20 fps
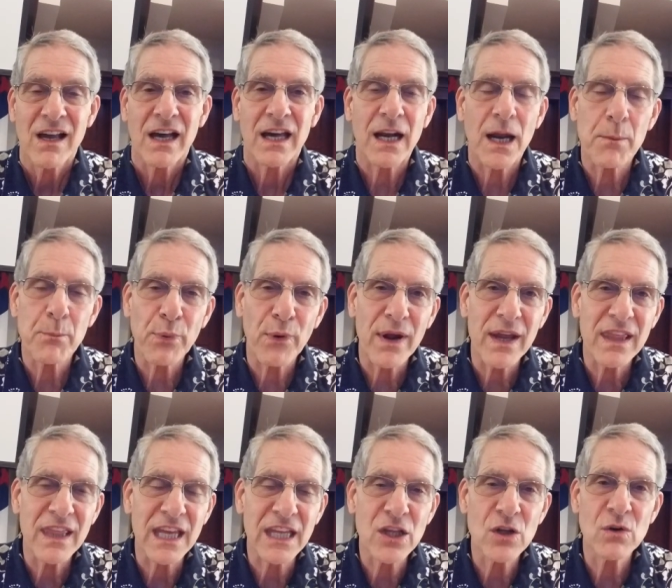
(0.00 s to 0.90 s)
And I pray
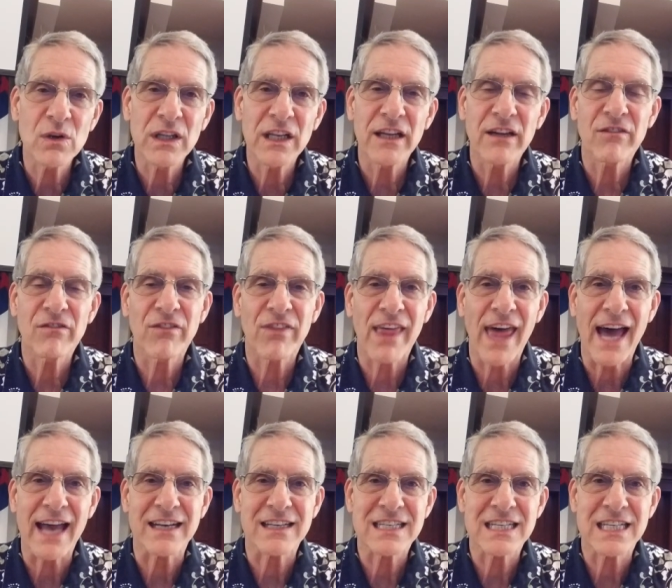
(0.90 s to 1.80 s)
that you live
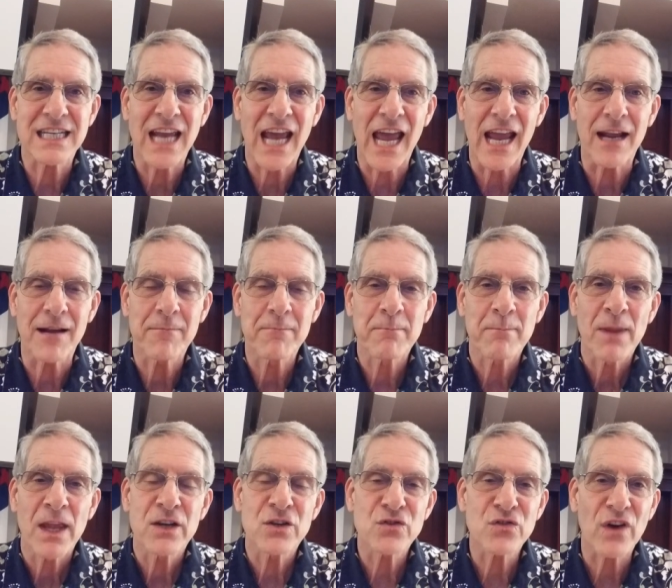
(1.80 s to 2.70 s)
that today,
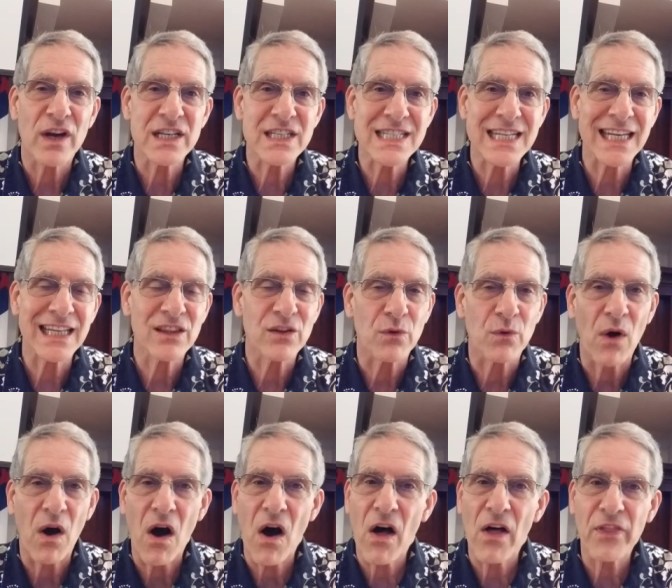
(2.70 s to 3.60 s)
trusting through
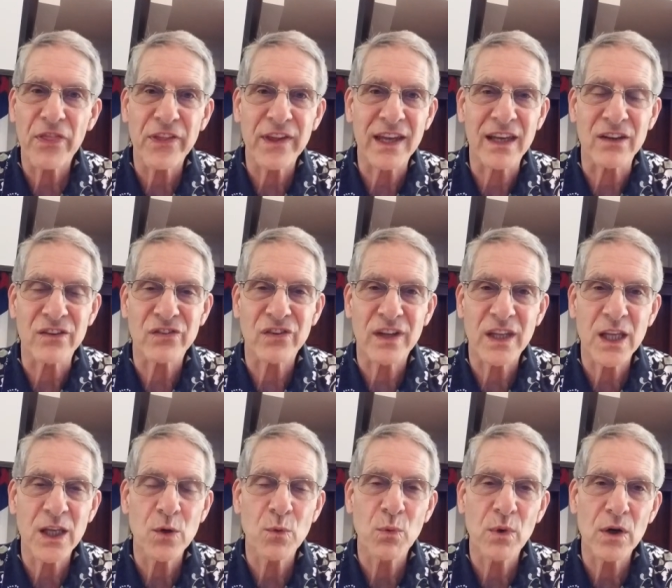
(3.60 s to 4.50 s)
all things
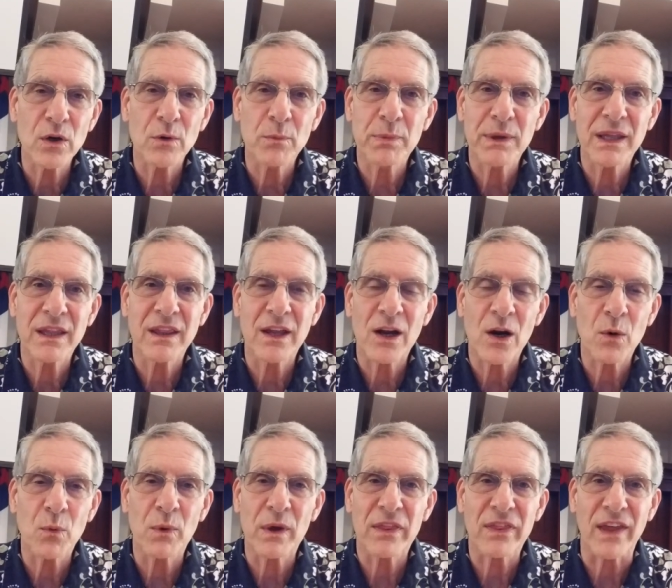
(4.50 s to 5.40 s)
He will be there
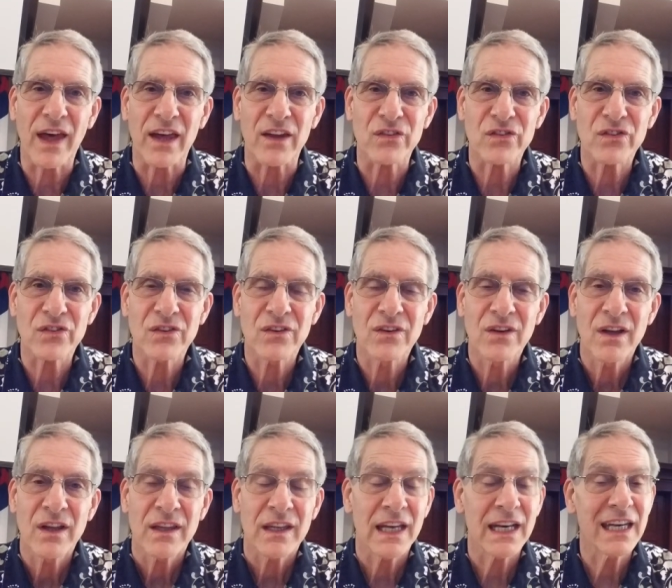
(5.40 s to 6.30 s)
with us.
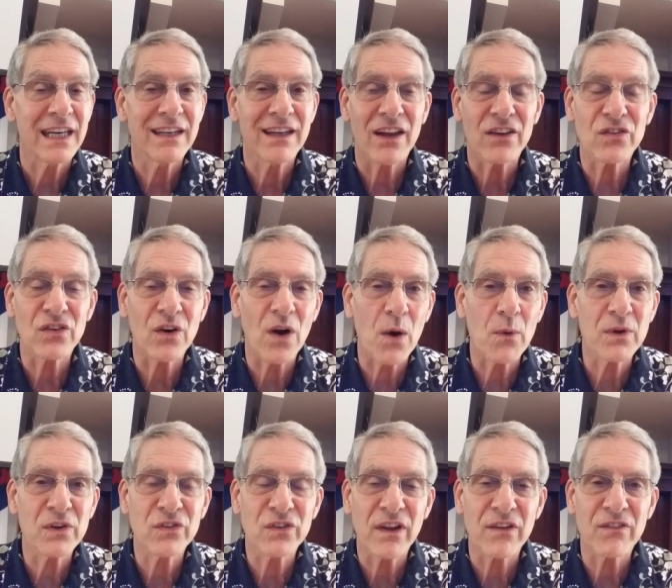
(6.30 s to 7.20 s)
That He doesn't
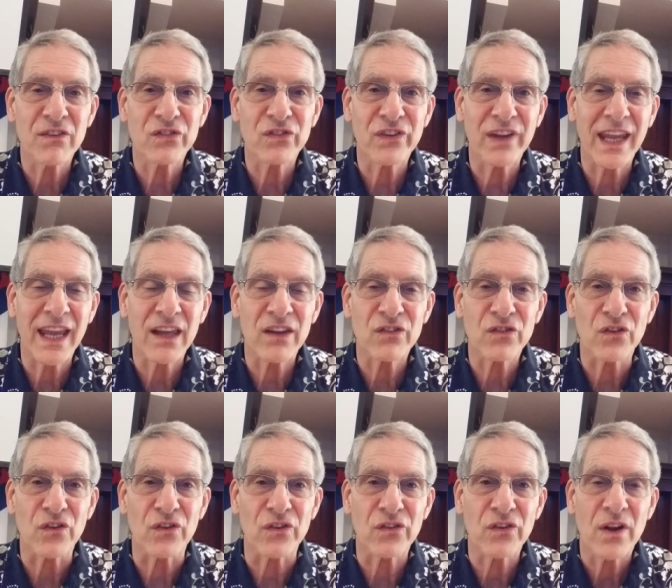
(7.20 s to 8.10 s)
always give us the
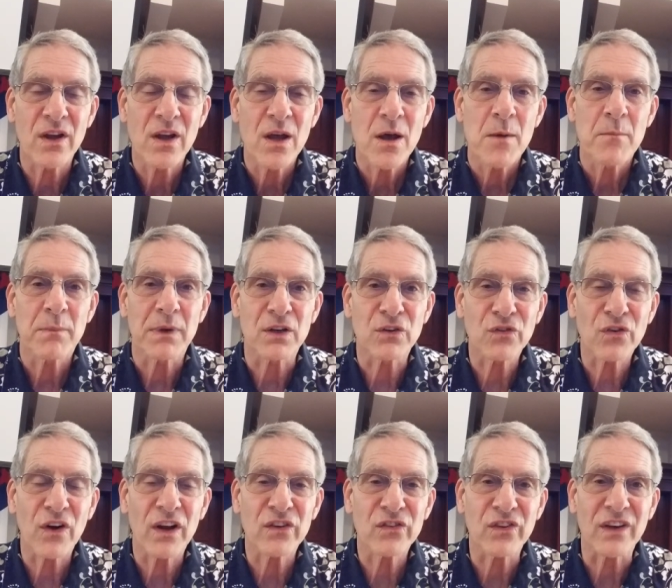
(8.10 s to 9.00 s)
answers, but
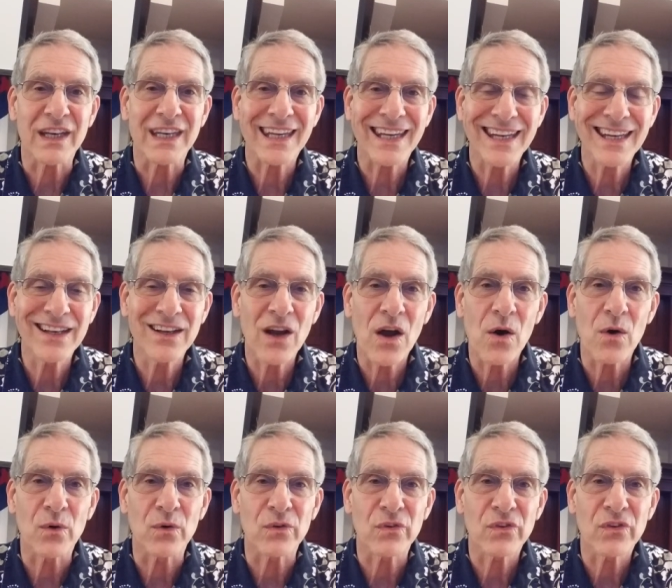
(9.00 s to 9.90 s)
trust that He
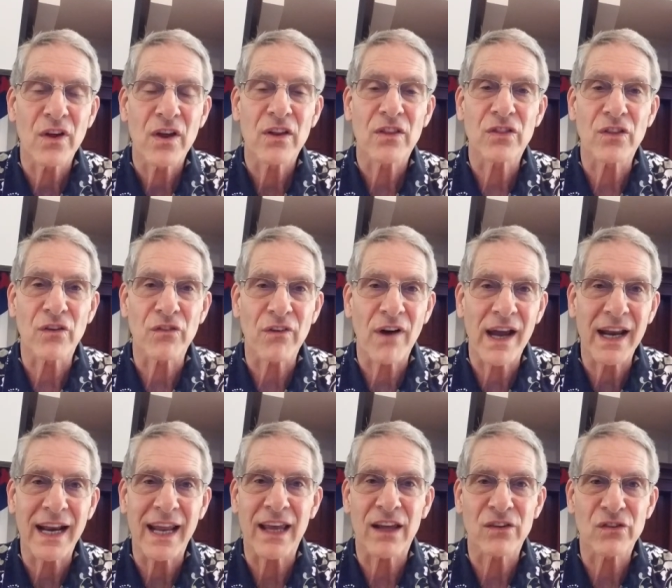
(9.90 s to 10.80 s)
knows the right
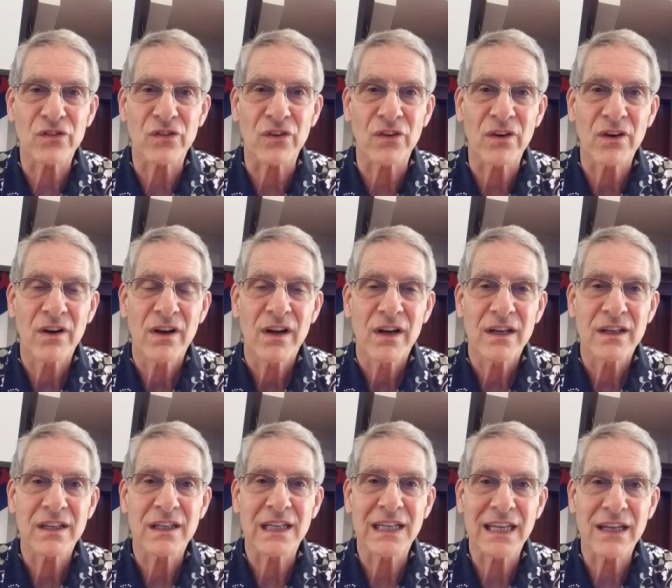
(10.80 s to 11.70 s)
answer
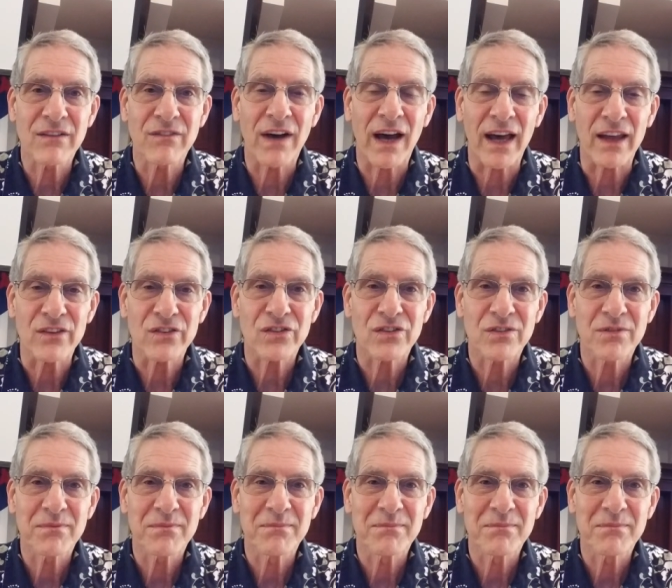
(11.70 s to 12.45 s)
to give us.